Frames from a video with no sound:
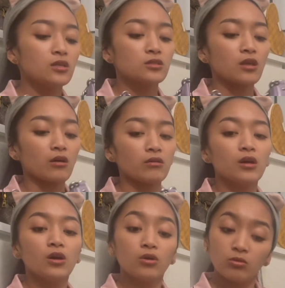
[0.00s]
So,
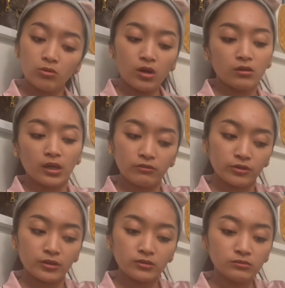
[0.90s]

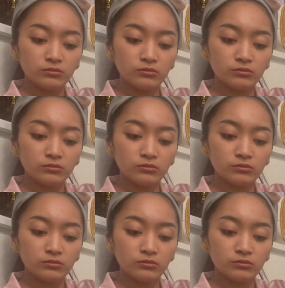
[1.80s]
however,